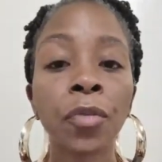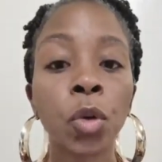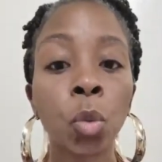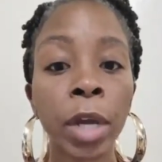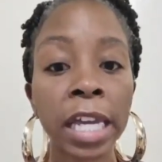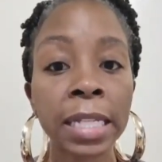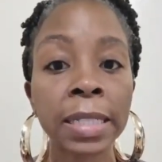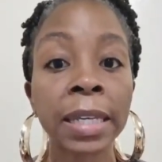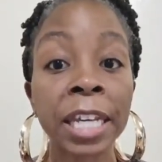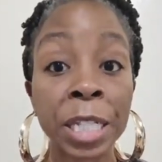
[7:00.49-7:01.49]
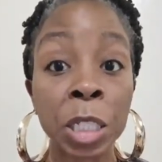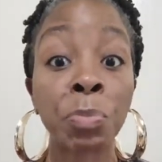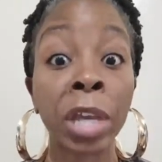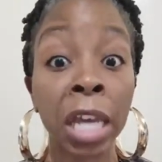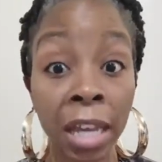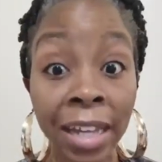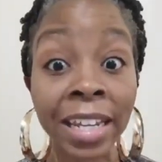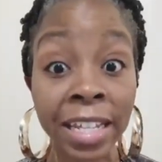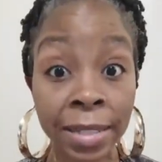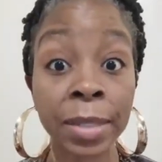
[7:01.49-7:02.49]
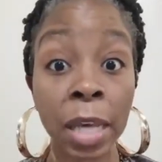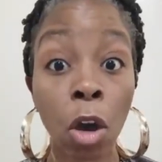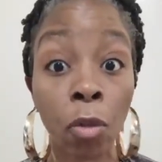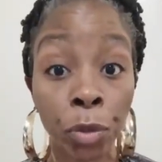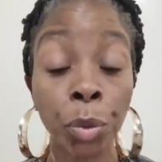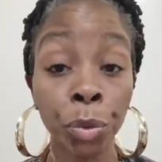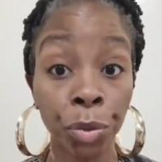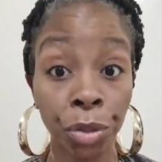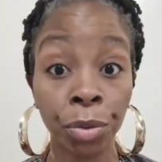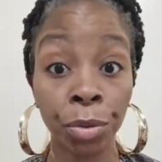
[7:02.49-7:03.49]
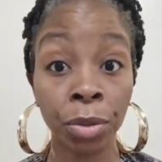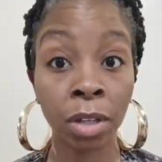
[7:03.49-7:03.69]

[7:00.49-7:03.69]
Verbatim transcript: for ways to expand itself through you,